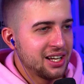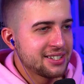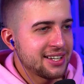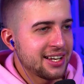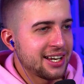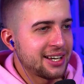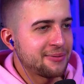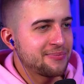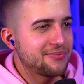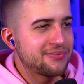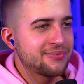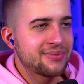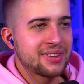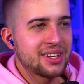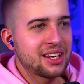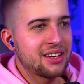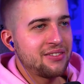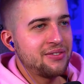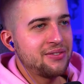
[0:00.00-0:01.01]
It's like
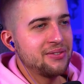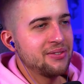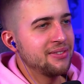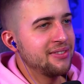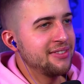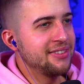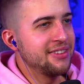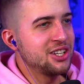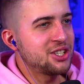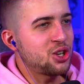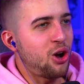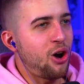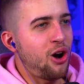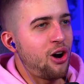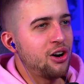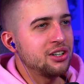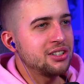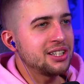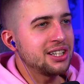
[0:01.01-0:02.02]
this
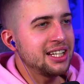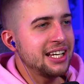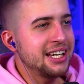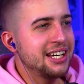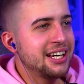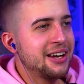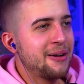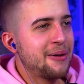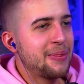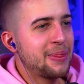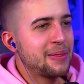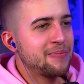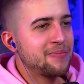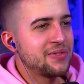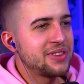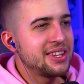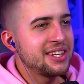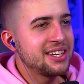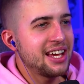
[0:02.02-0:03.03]
oddly
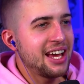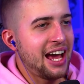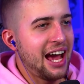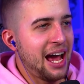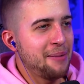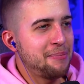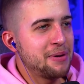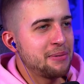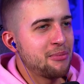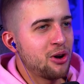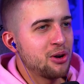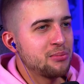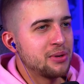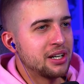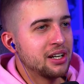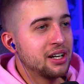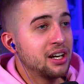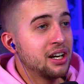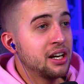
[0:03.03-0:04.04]
happy
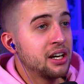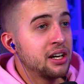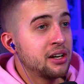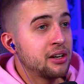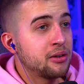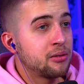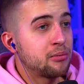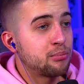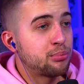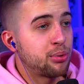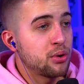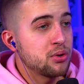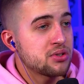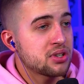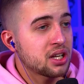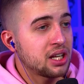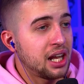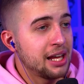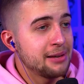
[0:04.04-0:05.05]
moment.
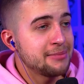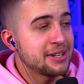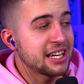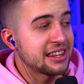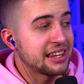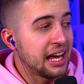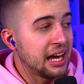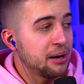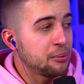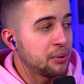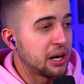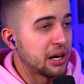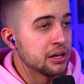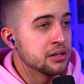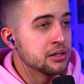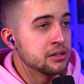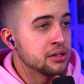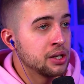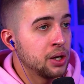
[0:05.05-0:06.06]
Bro's climbing in that way.
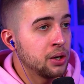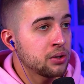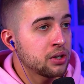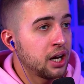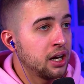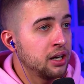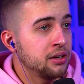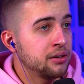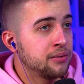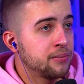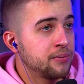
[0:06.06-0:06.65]
Okay.